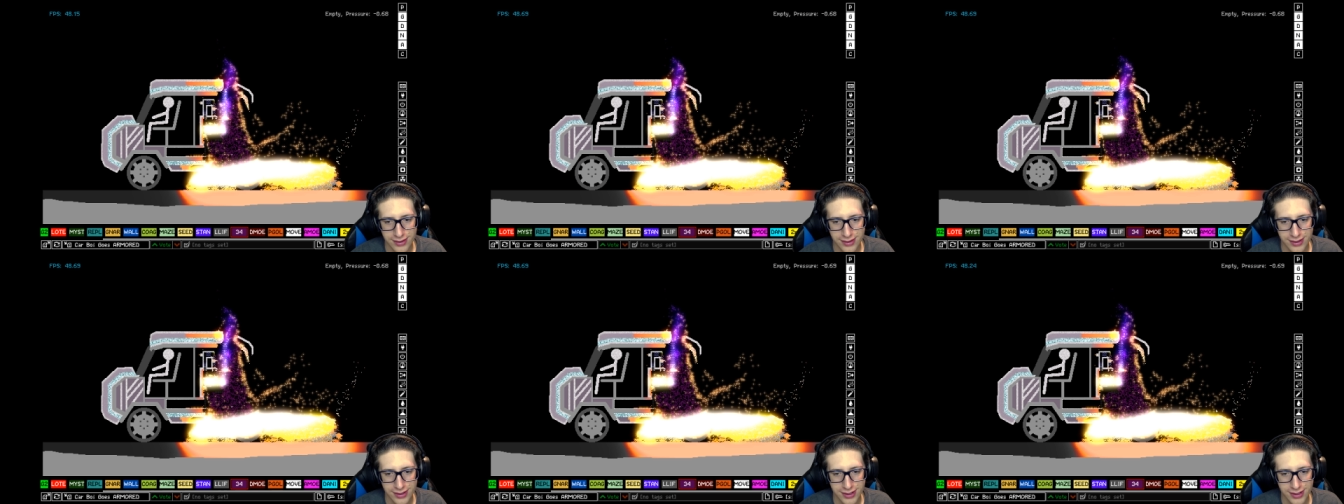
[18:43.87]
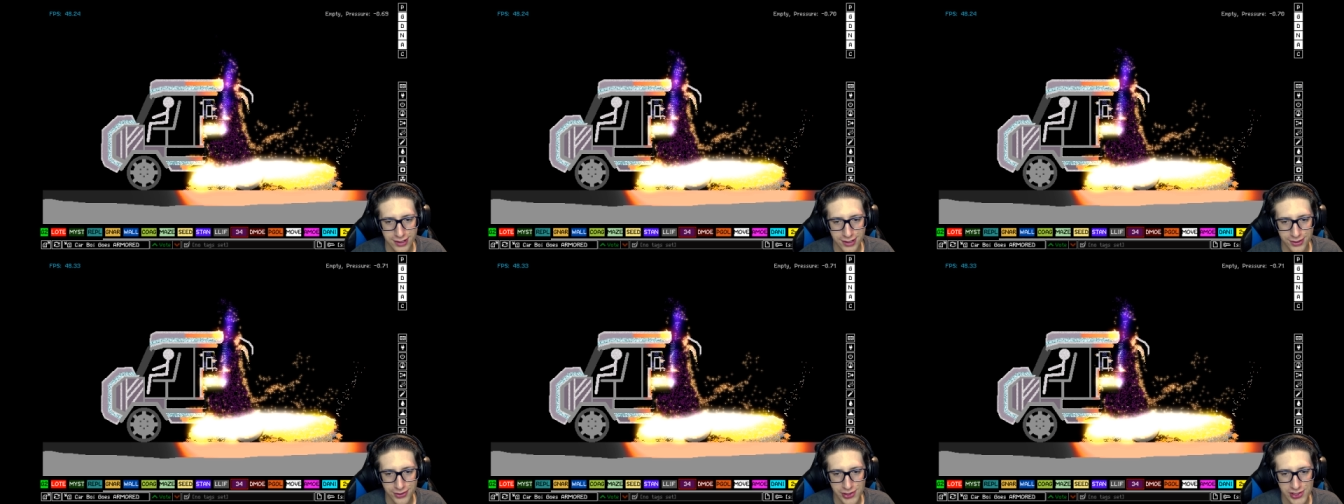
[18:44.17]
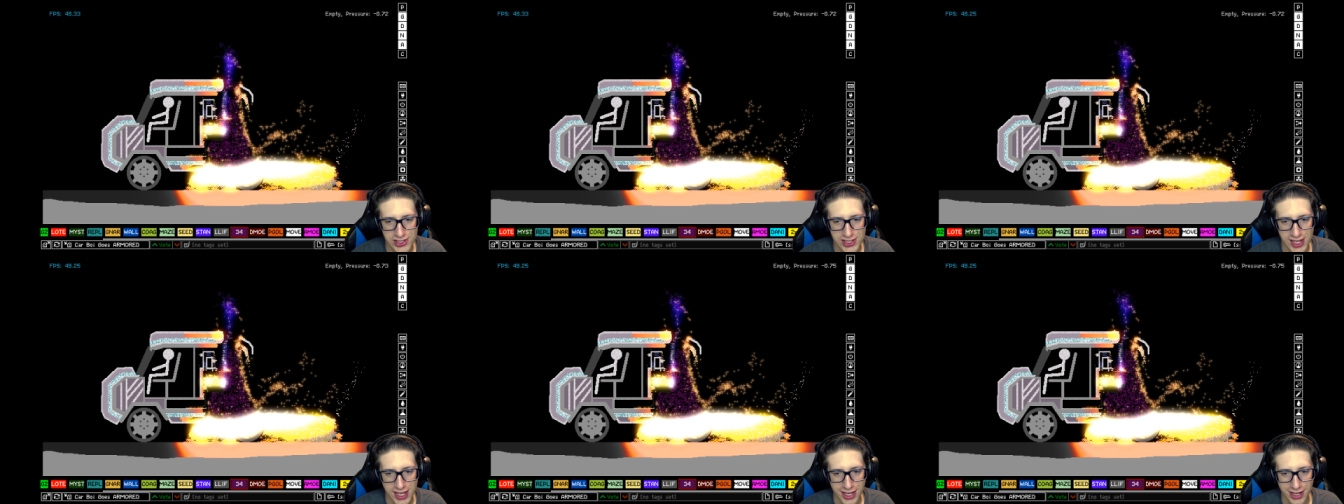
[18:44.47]
Oh,
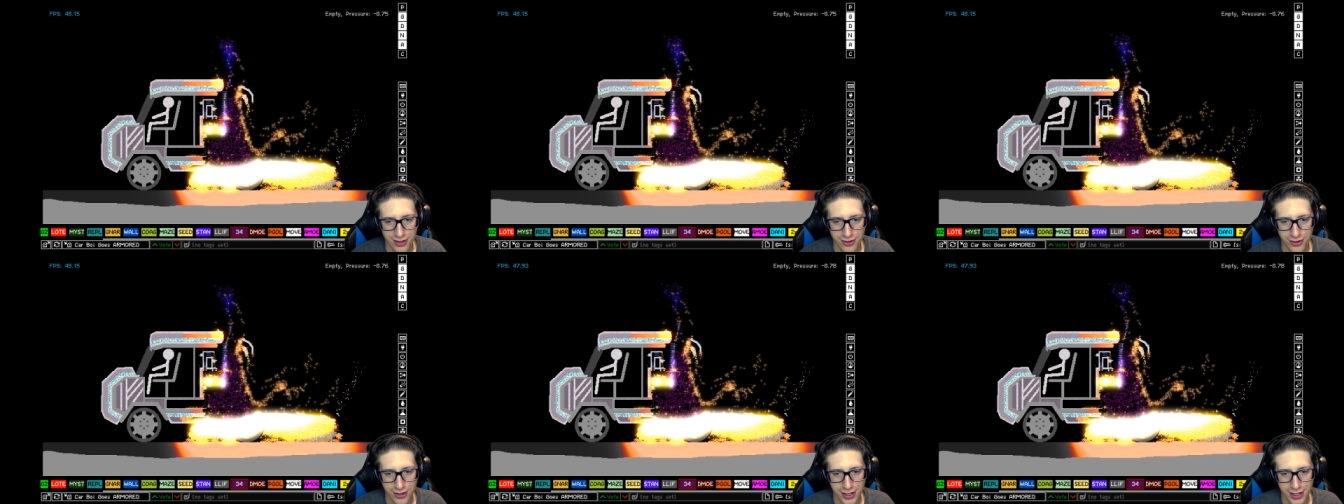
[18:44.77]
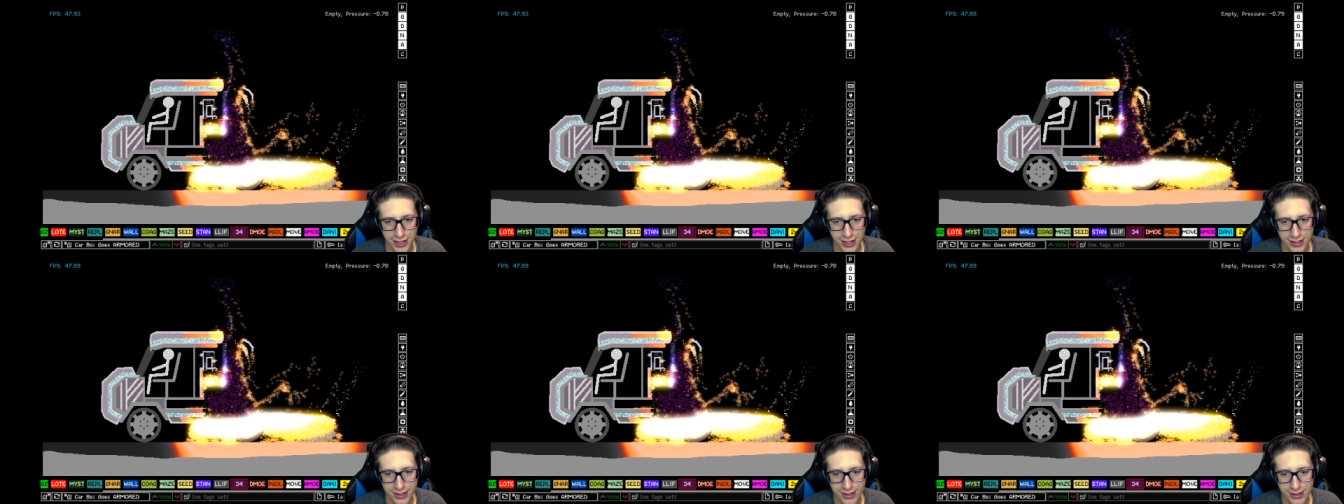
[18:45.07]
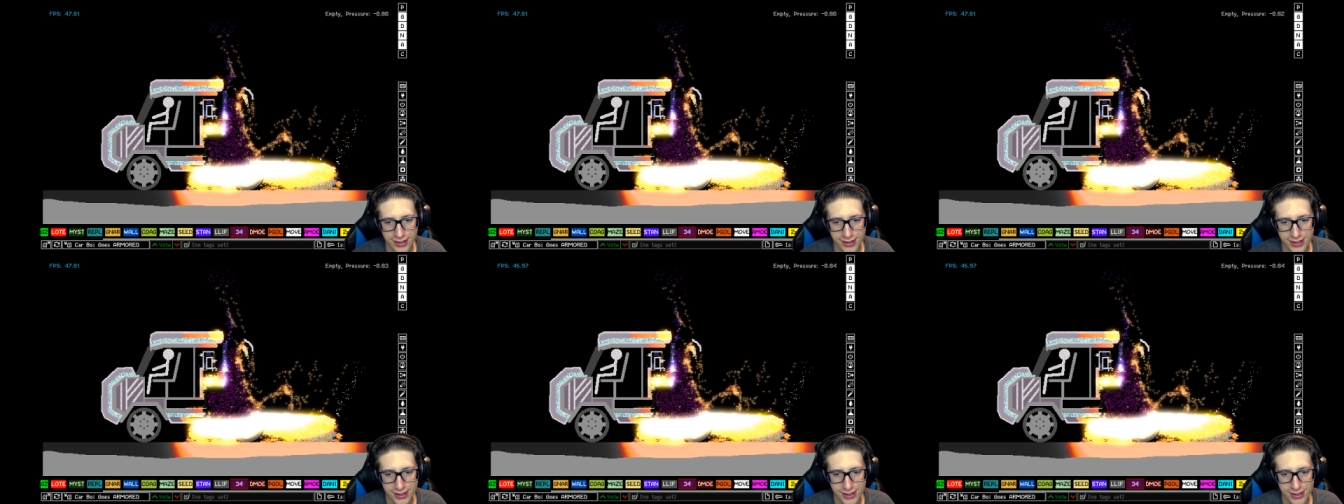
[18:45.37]
it's angry.
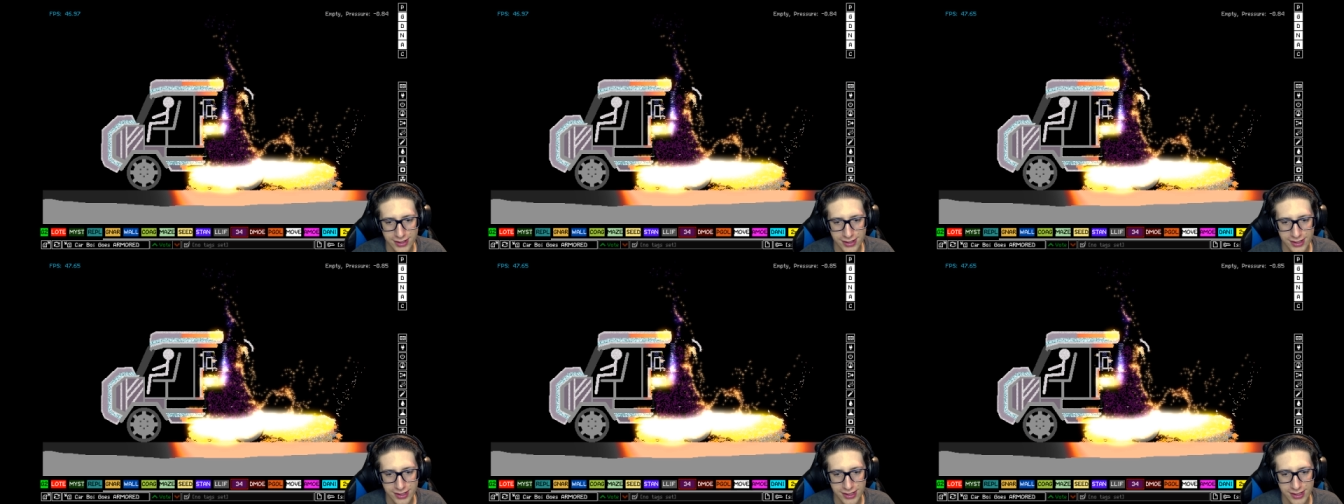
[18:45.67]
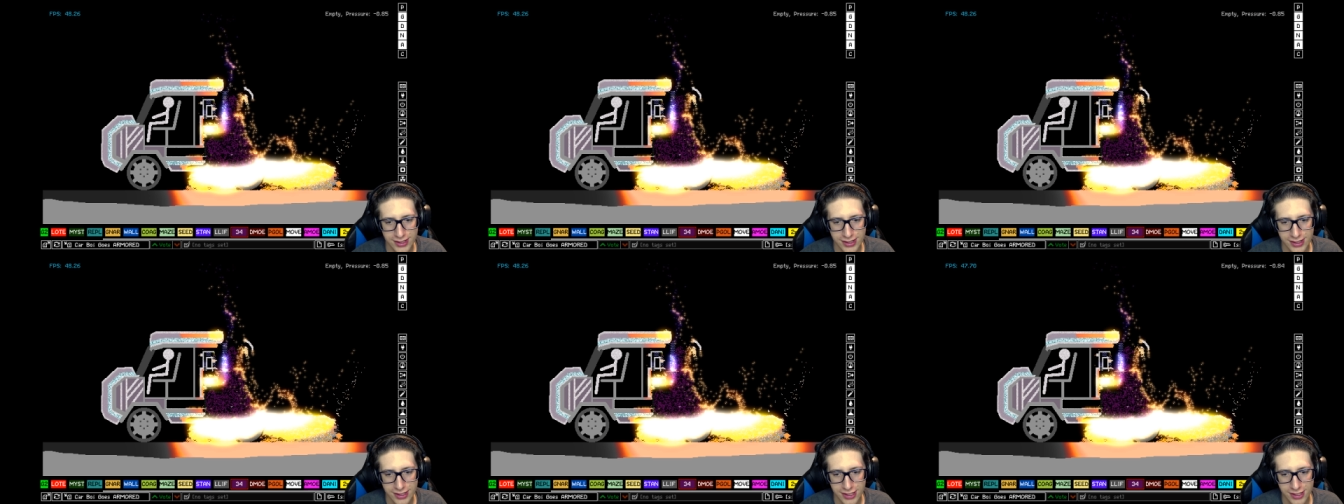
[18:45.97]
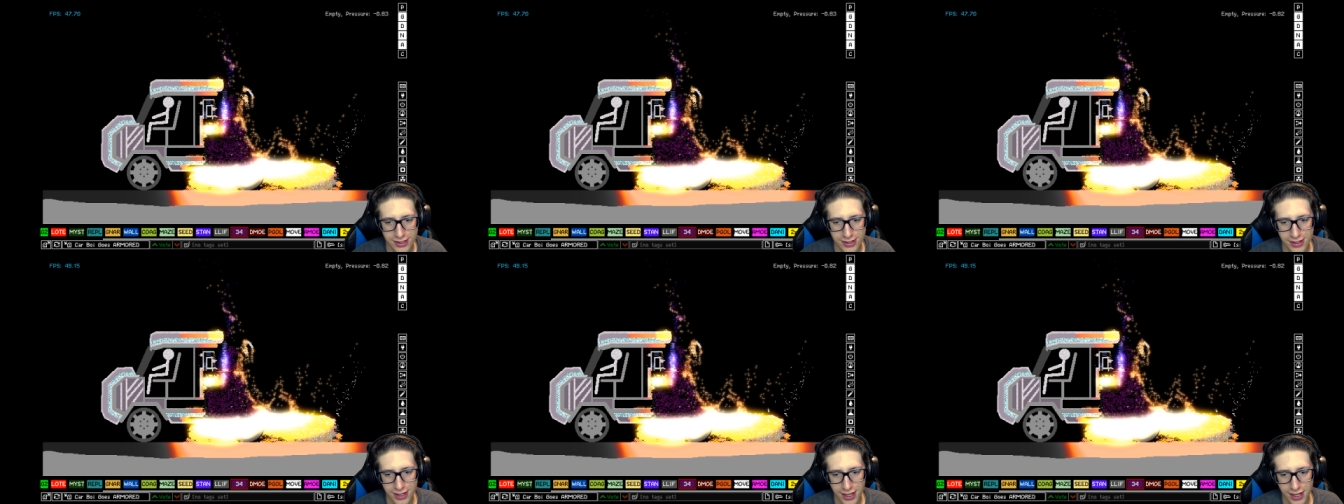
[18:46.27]

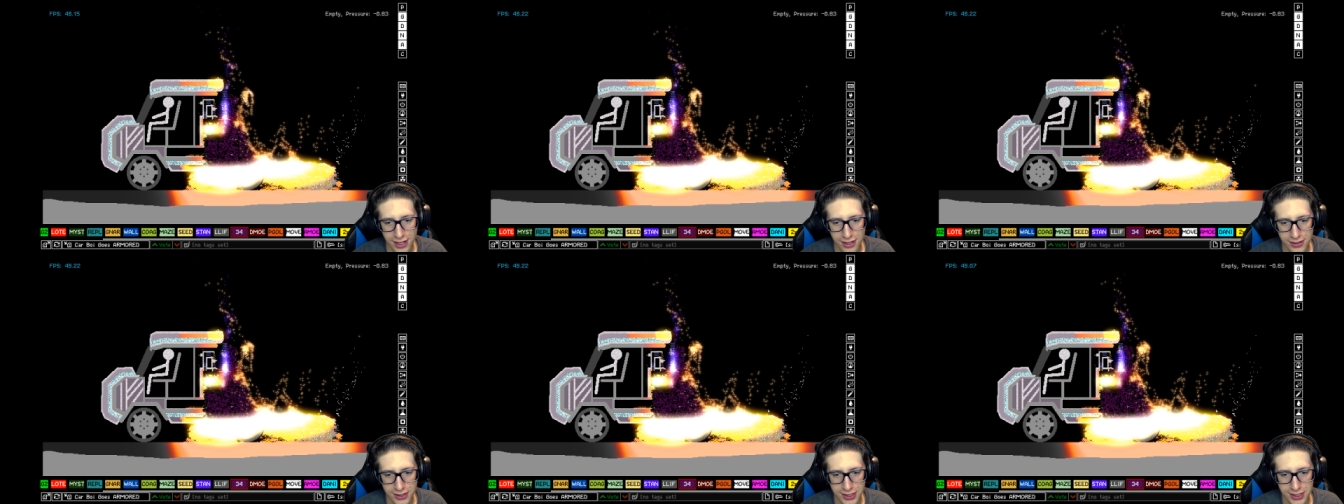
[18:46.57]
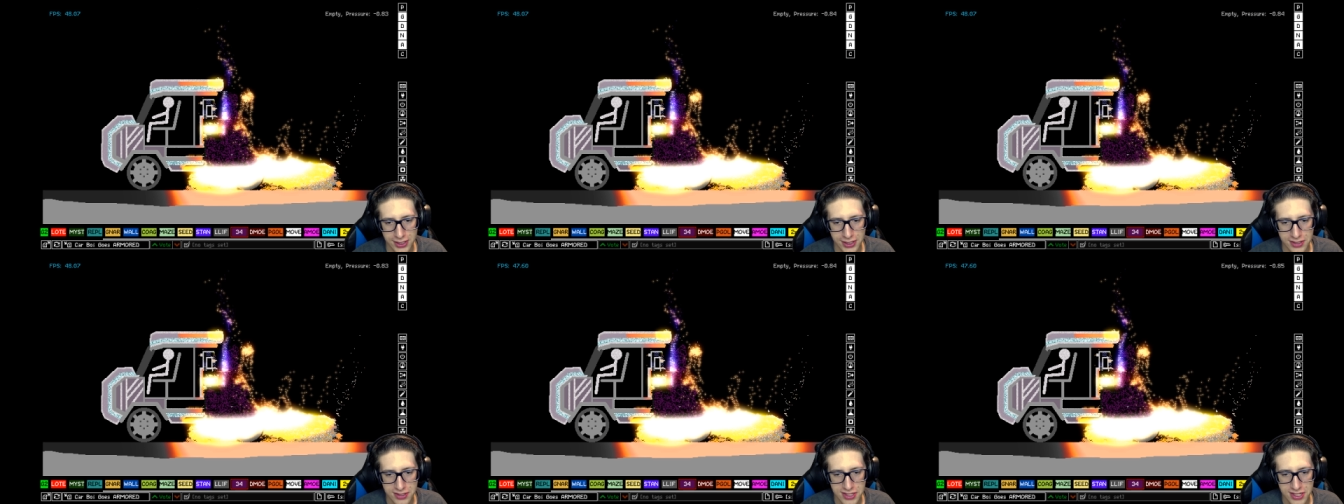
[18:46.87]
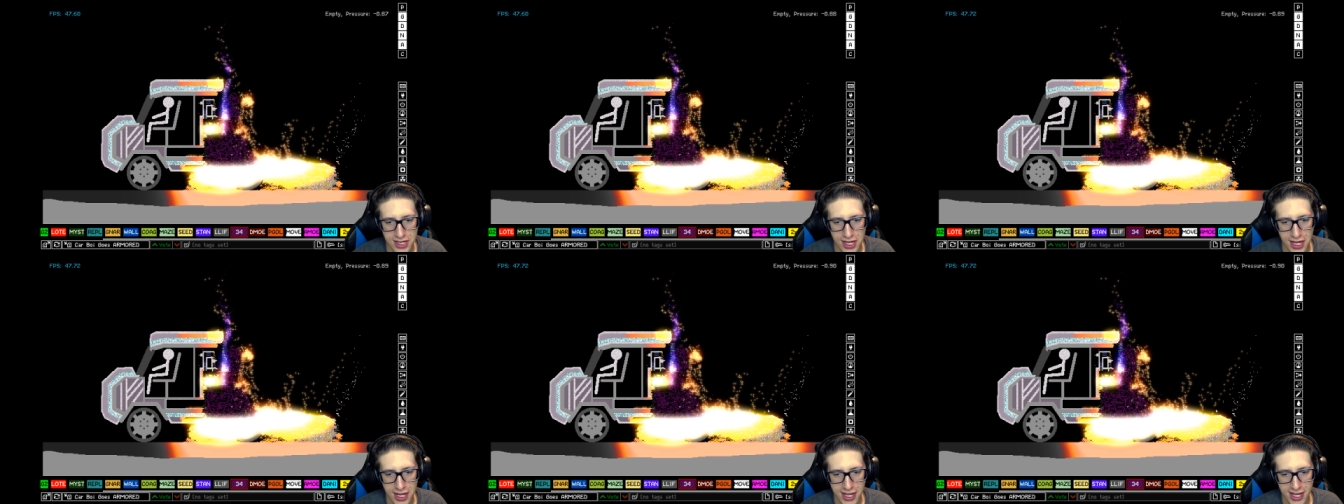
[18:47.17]
The alien is
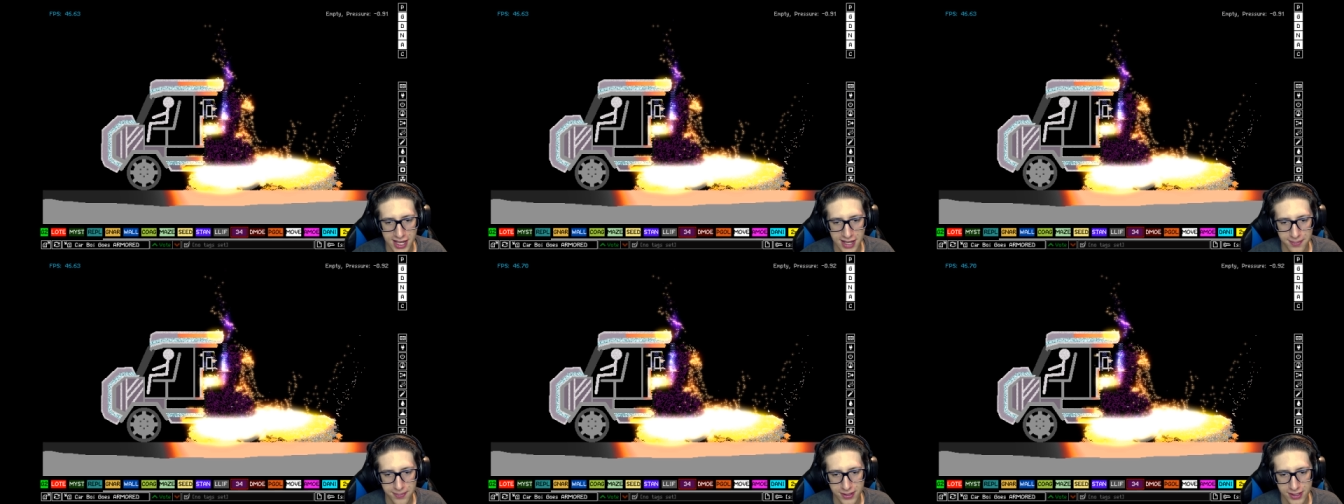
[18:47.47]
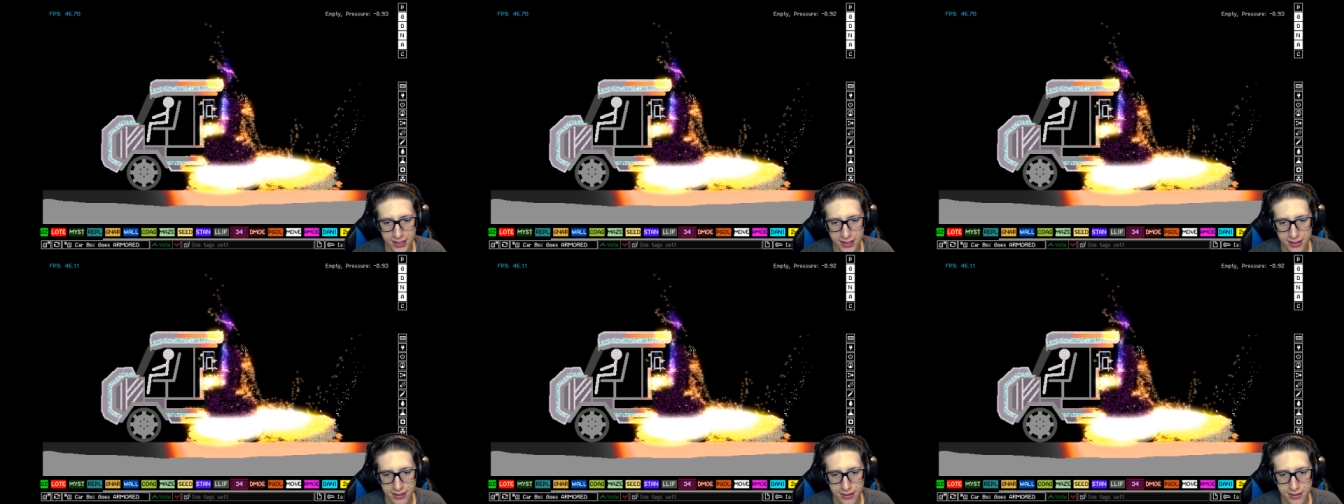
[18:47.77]
not happy.